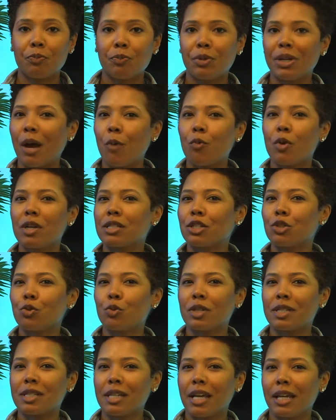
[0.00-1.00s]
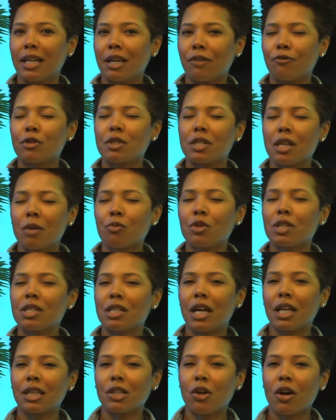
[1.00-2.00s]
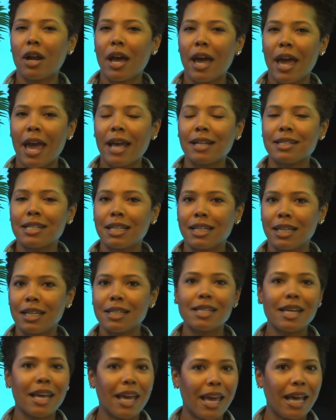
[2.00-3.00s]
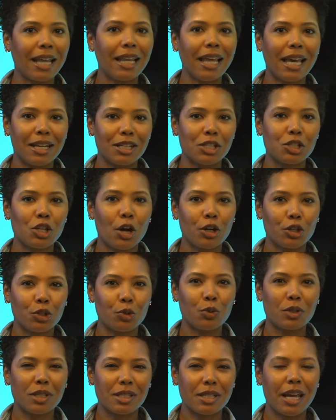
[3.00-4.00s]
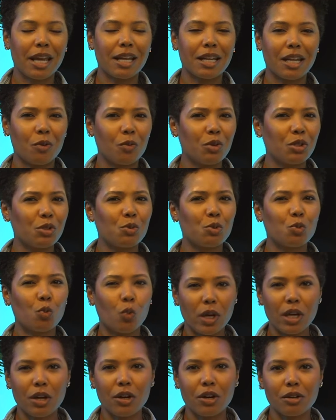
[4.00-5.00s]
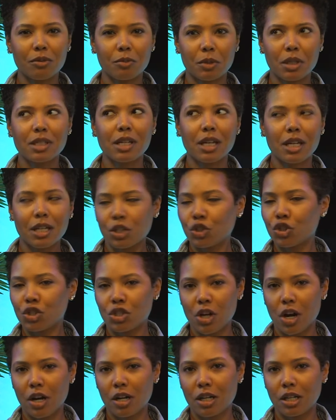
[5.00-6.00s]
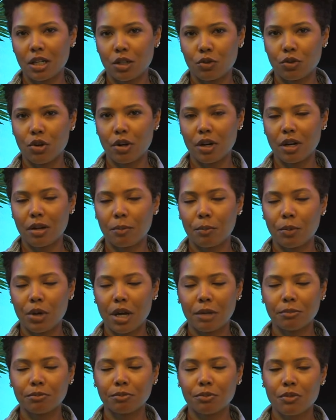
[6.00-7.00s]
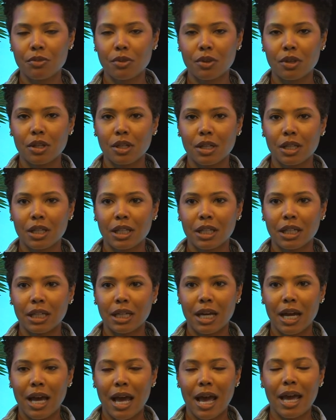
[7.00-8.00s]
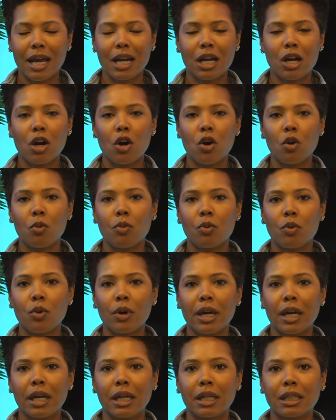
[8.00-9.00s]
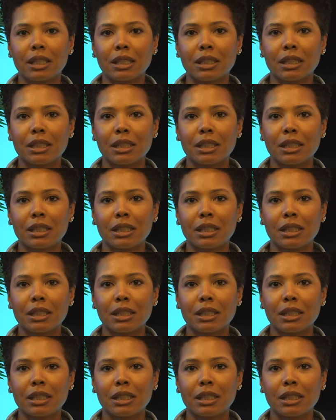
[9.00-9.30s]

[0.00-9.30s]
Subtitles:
but I wasn't doing stand-up. For some reason, I thought I had to get to L.A. to start doing stand-up, which was weird because I could have just started in New York. But I had a homeboy